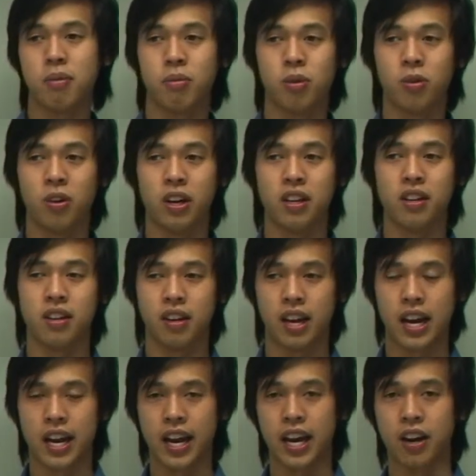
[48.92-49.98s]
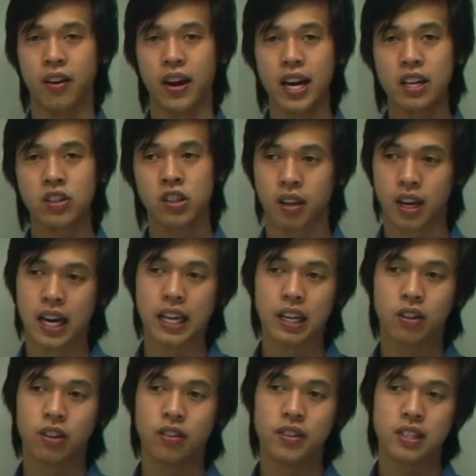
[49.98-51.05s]
ore in NaOH, and then
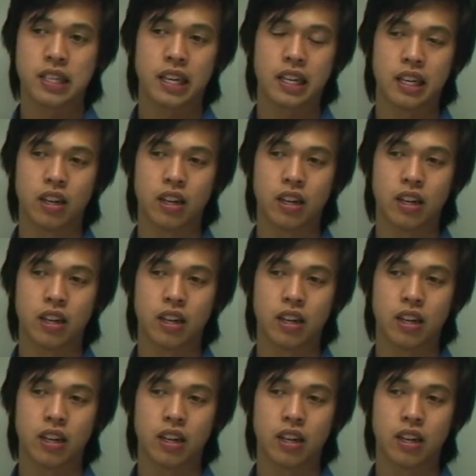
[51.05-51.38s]
all of a sudden